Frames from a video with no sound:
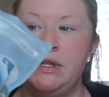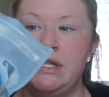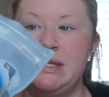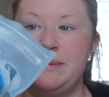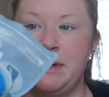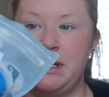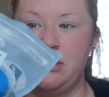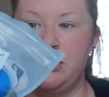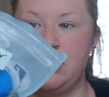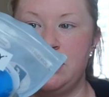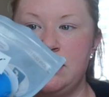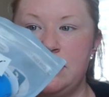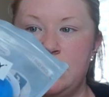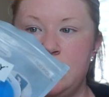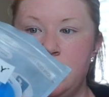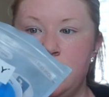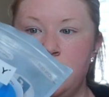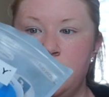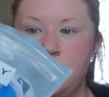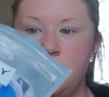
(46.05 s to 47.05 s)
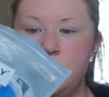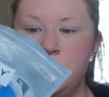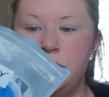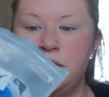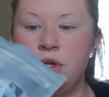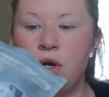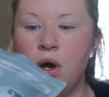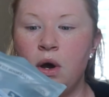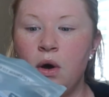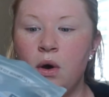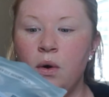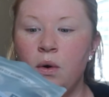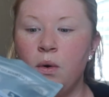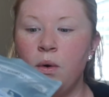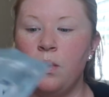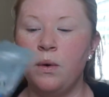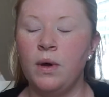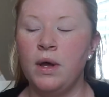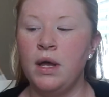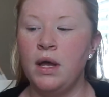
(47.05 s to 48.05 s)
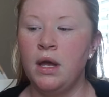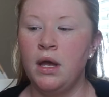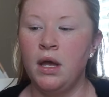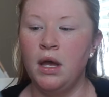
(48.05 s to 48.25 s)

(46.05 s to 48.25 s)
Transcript: sponges. So